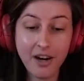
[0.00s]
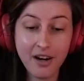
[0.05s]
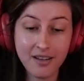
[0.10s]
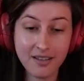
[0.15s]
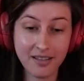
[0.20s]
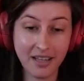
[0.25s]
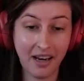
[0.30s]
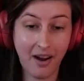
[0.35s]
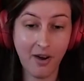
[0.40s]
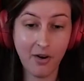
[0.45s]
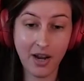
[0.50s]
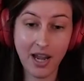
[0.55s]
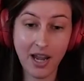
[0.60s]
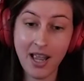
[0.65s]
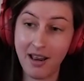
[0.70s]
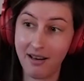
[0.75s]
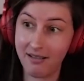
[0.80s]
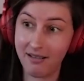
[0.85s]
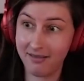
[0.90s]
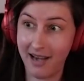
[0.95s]
And it's like,
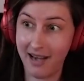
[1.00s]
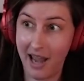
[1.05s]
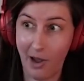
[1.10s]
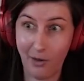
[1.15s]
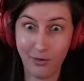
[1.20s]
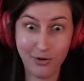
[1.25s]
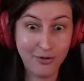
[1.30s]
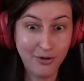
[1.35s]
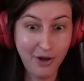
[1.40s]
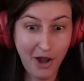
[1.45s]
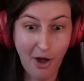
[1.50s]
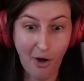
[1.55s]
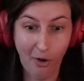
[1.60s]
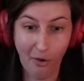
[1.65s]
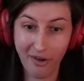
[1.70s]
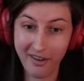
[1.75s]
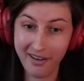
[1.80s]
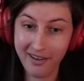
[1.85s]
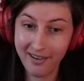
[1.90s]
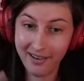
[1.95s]
okay, now you
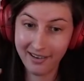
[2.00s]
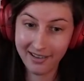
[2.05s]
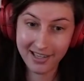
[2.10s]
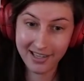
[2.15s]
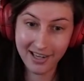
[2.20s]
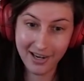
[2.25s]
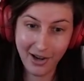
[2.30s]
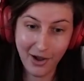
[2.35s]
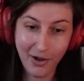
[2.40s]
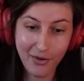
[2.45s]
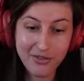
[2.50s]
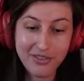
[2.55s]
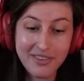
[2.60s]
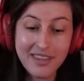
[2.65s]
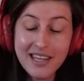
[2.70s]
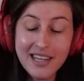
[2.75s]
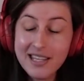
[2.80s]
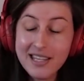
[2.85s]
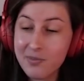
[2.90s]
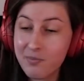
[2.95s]
know you know
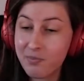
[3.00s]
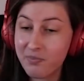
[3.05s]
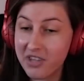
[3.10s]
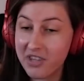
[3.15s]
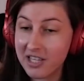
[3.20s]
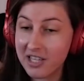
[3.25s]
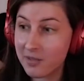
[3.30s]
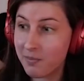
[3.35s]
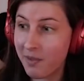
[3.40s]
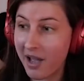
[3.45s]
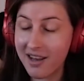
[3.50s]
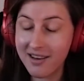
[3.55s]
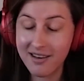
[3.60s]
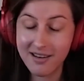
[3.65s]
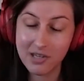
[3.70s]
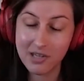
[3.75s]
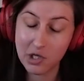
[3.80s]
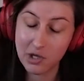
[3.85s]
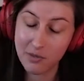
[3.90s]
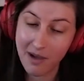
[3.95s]
this this button
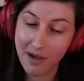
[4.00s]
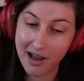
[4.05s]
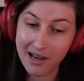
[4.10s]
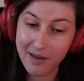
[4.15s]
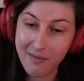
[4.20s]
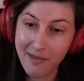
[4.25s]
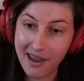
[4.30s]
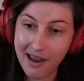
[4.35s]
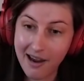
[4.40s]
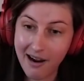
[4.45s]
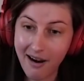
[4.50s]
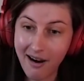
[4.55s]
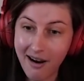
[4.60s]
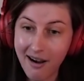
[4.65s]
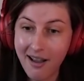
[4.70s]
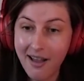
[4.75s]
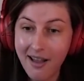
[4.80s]
is your moneymaker